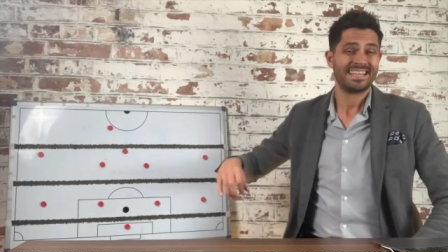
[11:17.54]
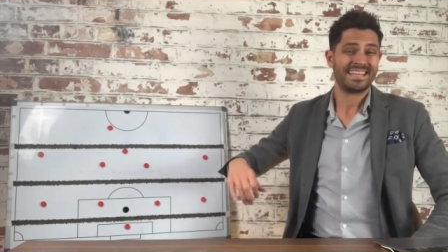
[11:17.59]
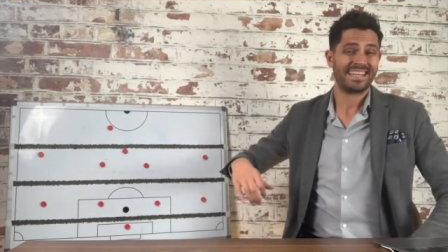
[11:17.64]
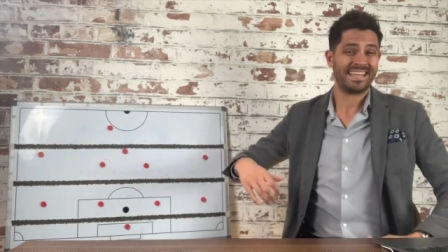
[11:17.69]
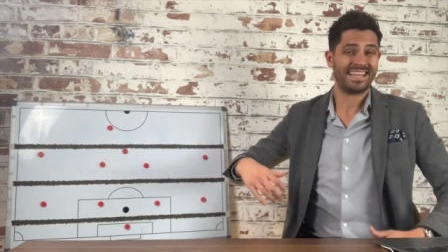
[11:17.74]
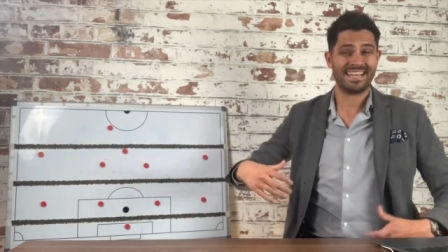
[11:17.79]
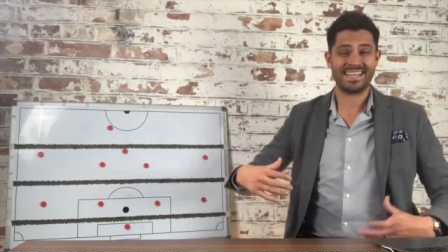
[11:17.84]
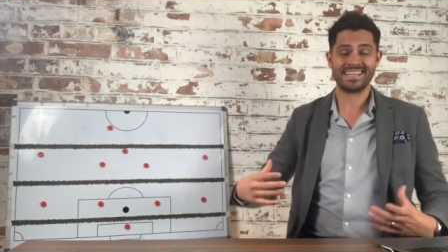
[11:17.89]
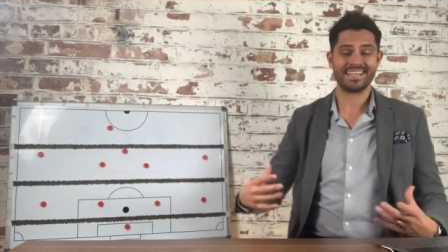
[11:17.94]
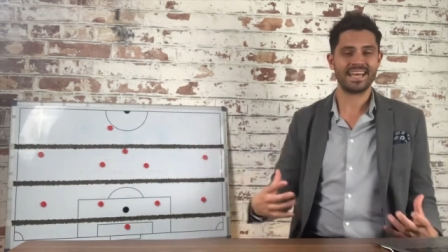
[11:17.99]

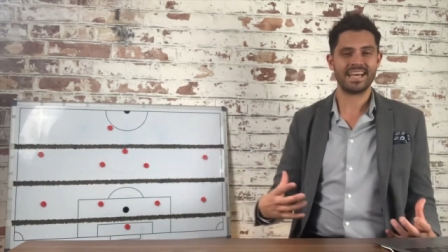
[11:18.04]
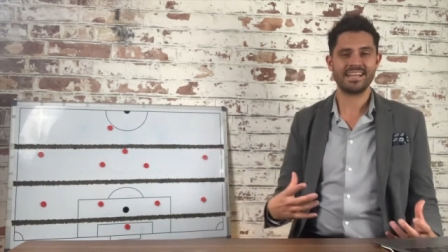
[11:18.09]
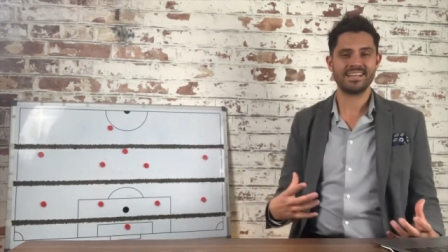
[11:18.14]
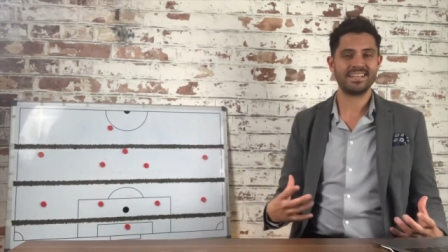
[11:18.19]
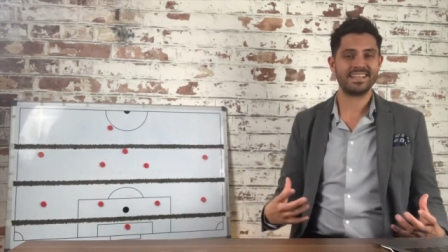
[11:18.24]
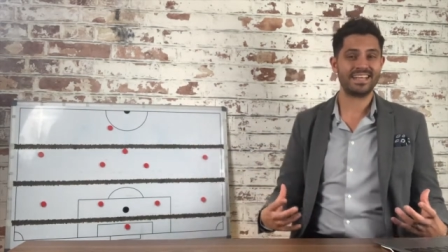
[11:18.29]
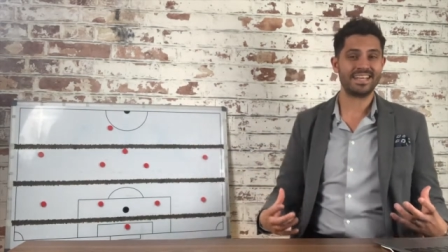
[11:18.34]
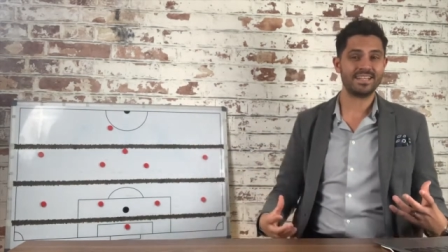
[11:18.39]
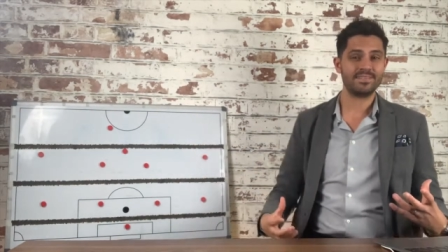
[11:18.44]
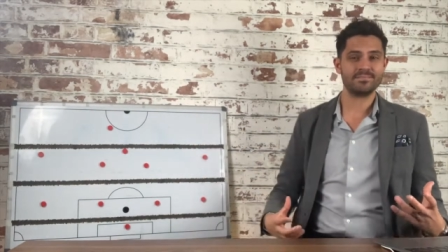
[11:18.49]
And
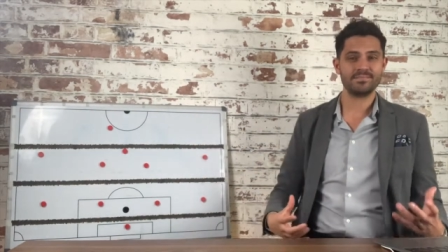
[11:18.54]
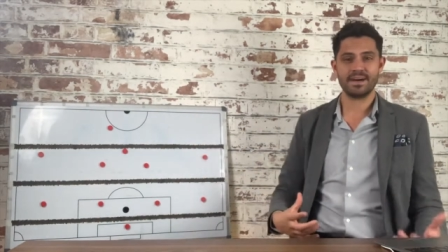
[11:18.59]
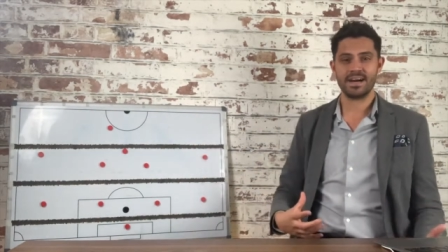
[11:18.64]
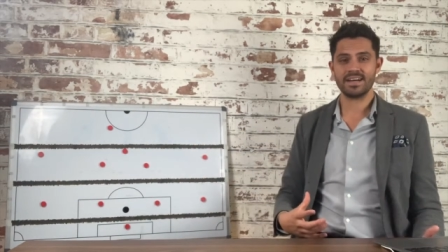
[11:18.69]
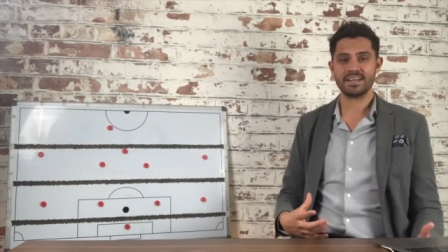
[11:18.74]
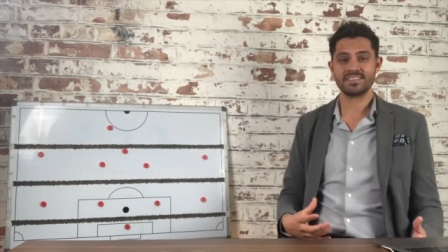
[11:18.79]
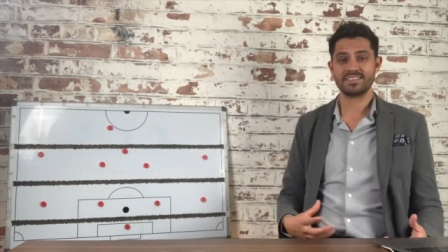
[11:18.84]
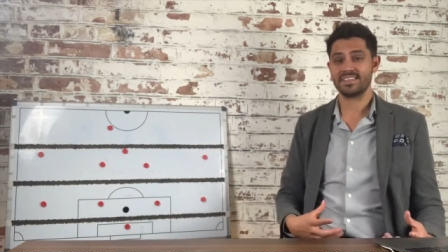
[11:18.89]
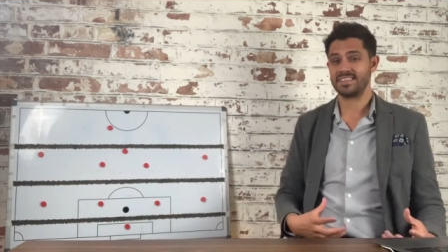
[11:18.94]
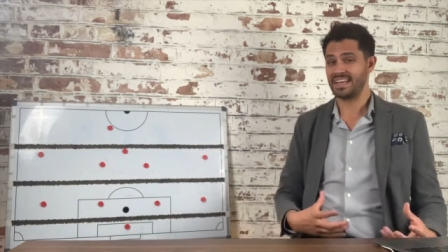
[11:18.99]
again, in
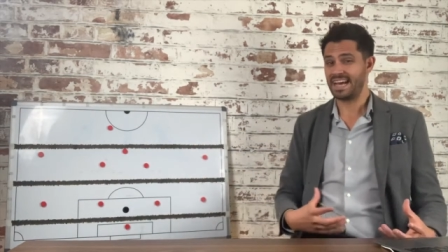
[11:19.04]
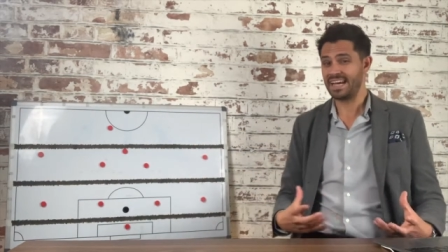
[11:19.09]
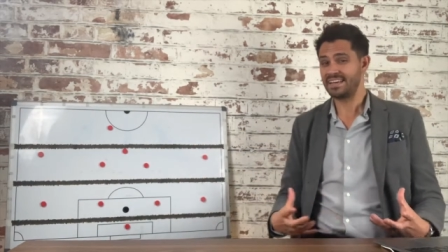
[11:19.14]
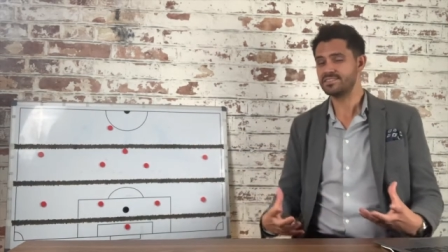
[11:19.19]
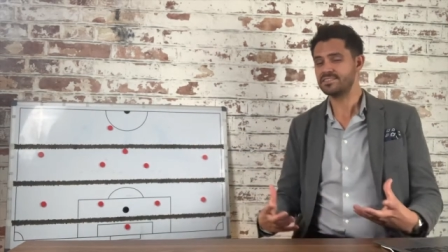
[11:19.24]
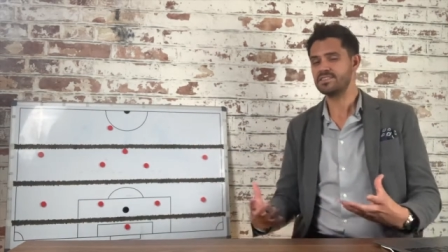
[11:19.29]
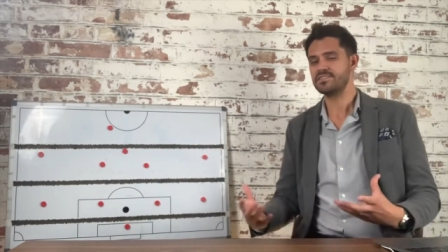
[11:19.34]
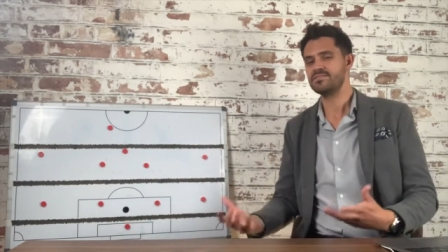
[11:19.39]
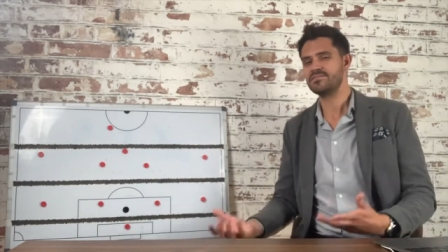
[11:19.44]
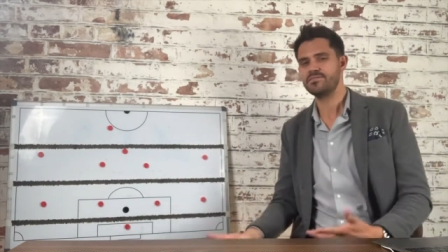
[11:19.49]
marketing,
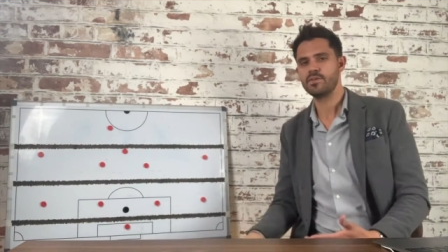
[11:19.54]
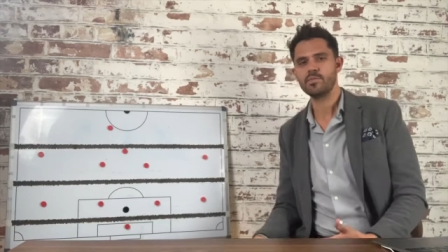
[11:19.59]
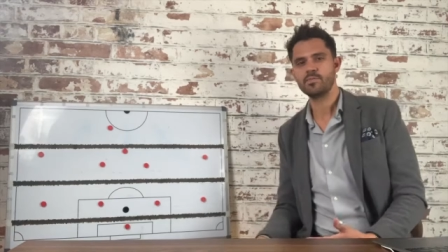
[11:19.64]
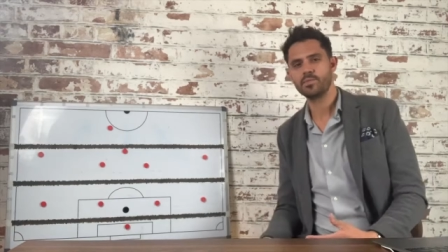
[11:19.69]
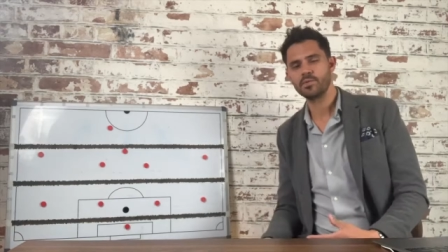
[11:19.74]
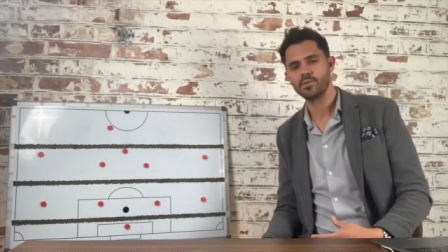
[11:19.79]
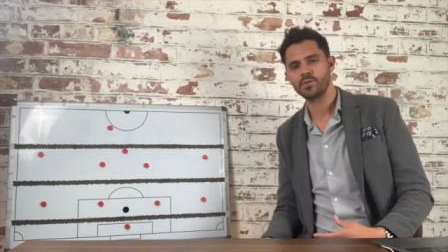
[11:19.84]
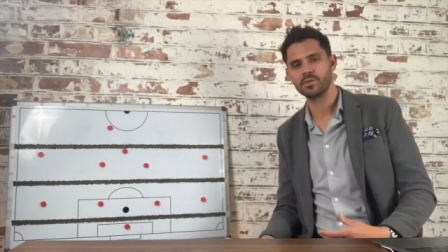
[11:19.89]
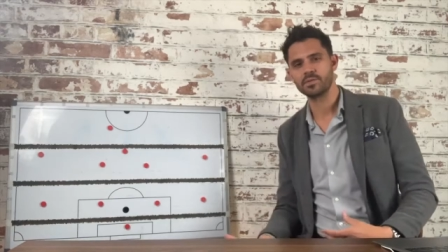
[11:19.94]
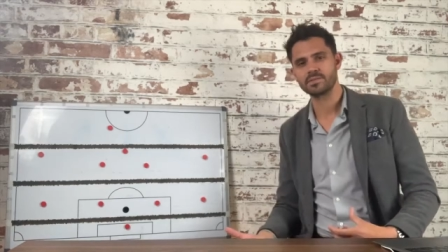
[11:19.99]
as in
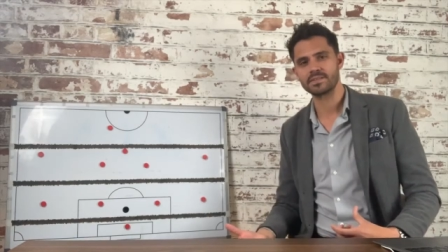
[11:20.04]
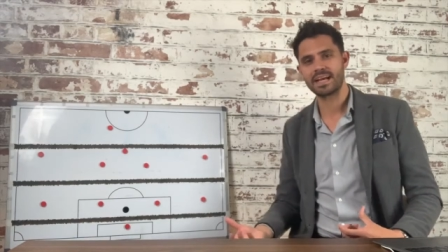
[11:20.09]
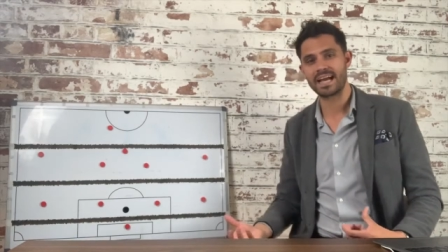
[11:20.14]
football,